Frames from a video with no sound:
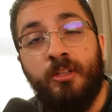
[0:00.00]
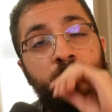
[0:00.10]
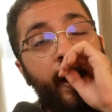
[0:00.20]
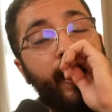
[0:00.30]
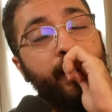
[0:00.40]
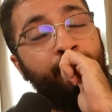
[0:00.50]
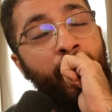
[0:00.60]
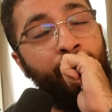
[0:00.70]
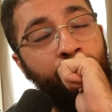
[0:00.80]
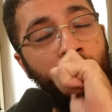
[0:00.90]
Take
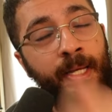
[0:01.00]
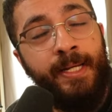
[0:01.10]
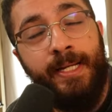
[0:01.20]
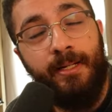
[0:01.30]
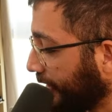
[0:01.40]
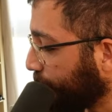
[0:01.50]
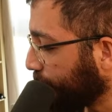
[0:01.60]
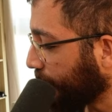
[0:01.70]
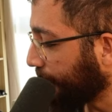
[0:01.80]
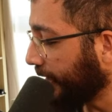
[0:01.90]
my money. I need to
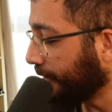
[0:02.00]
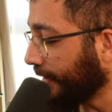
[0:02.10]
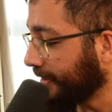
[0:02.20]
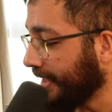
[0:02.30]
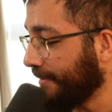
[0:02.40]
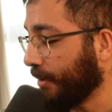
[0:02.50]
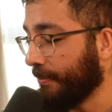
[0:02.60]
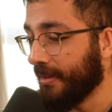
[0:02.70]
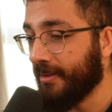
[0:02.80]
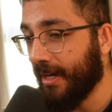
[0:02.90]
stop hitting my table.
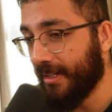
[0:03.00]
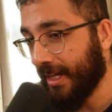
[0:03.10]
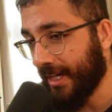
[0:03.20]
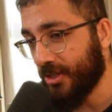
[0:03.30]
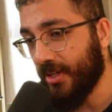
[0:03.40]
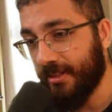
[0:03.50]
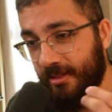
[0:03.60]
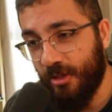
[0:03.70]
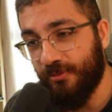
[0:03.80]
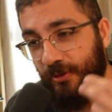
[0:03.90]
But I, like I said,
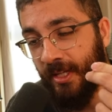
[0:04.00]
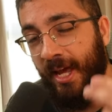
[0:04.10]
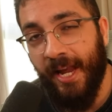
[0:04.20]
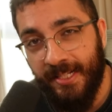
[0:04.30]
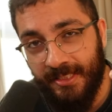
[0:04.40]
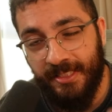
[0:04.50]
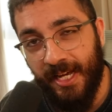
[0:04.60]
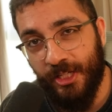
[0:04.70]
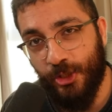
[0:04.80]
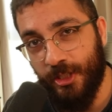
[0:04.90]
this is for the A D
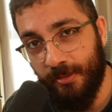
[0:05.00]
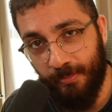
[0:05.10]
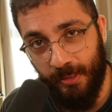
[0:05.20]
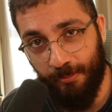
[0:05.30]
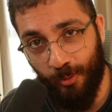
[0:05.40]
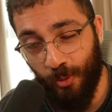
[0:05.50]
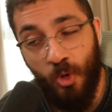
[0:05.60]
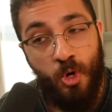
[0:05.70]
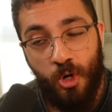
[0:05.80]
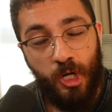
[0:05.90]
H D people.
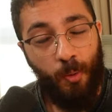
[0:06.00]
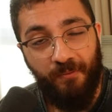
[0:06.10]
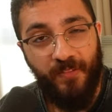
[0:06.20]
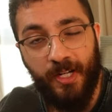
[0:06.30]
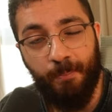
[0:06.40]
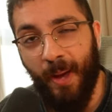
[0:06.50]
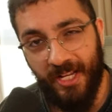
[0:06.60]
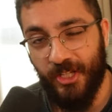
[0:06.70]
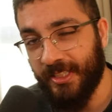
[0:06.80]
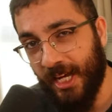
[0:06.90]
No one fucking
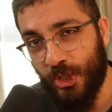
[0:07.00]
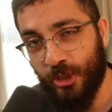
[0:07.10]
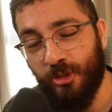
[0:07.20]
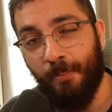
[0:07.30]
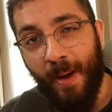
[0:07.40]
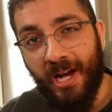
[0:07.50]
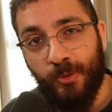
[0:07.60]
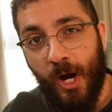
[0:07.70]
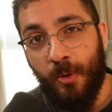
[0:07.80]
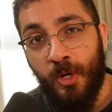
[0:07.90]
pays attention to the background.